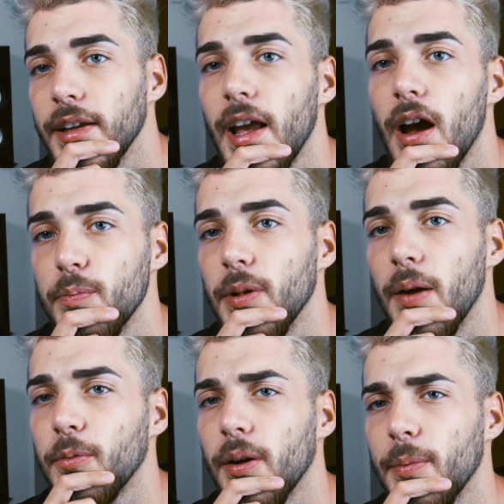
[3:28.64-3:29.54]
yeah,
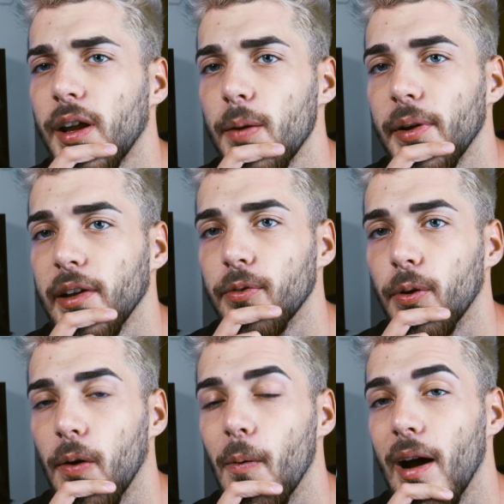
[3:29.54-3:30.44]
I'm gonna be keeping it
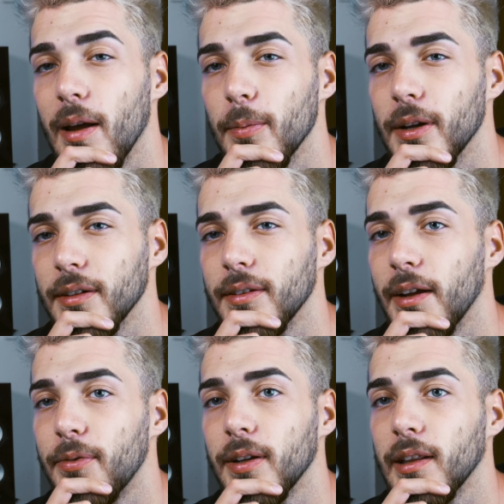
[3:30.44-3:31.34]
for a while, but
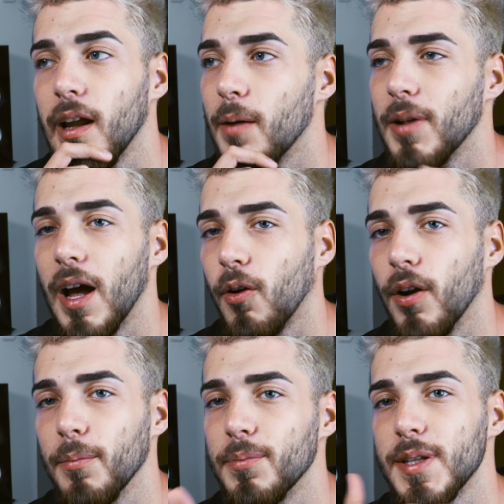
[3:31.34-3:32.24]
definitely I'm not
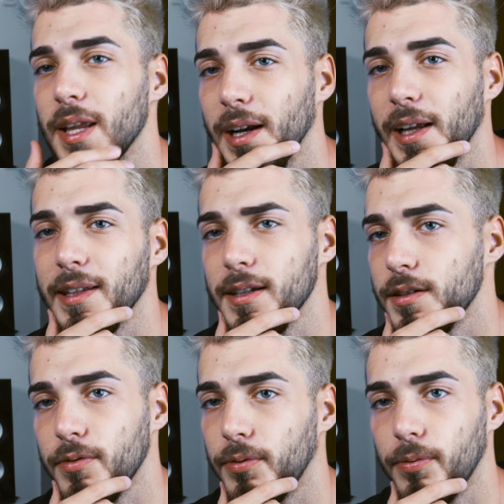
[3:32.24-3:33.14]
gonna stay like
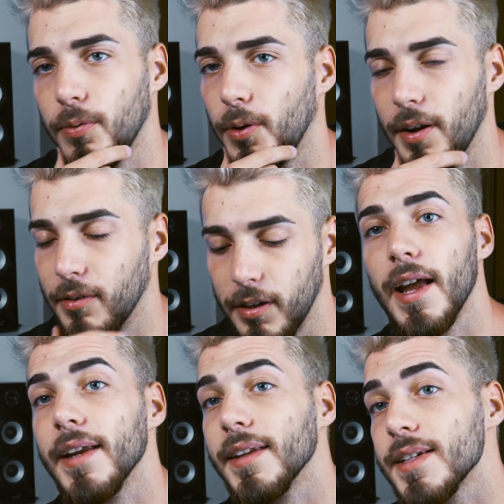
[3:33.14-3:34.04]
this forever.
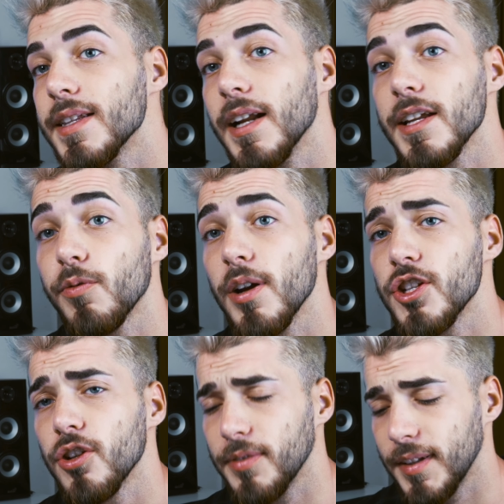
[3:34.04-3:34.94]
And as the last
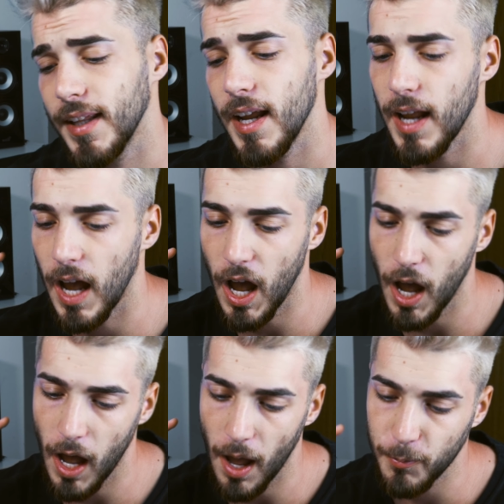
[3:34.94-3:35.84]
question of the day,
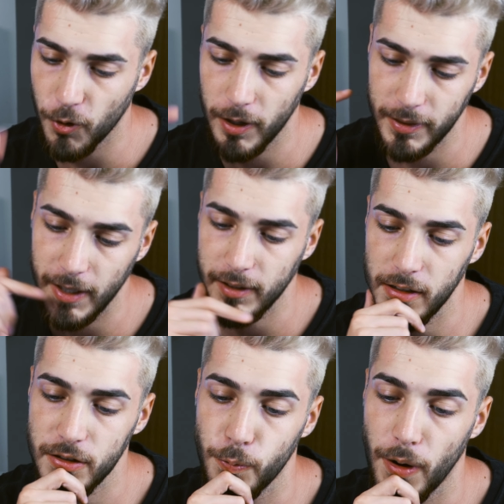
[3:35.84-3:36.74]
I'm gonna take
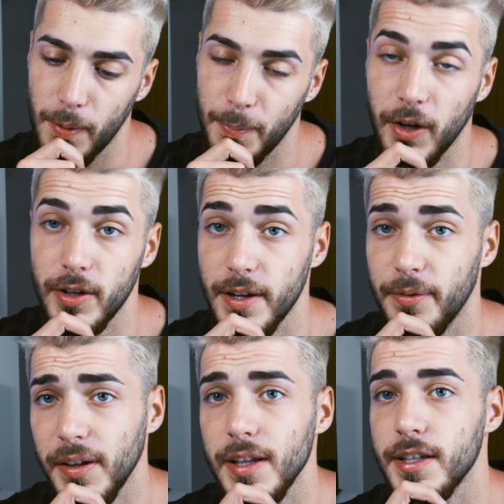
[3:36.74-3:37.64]
this one because I
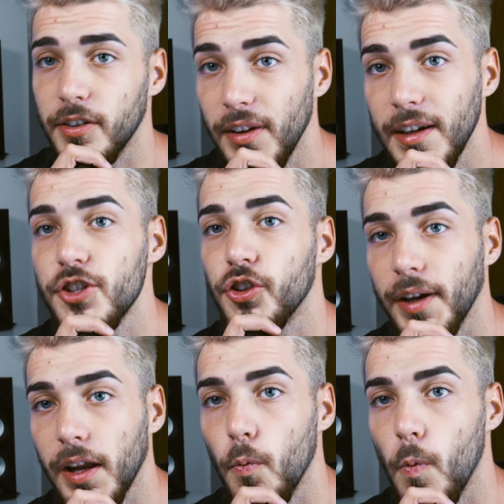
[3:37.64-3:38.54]
think it's a really
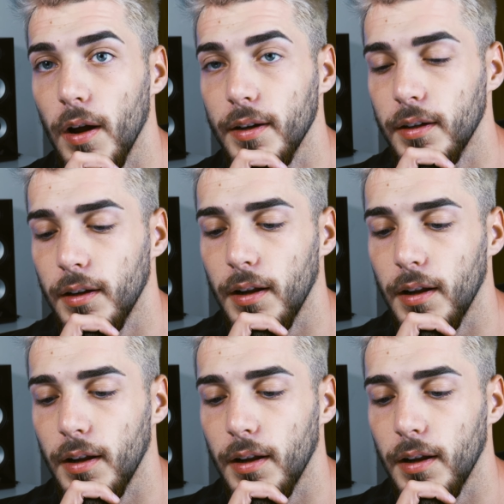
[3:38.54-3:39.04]
tricky one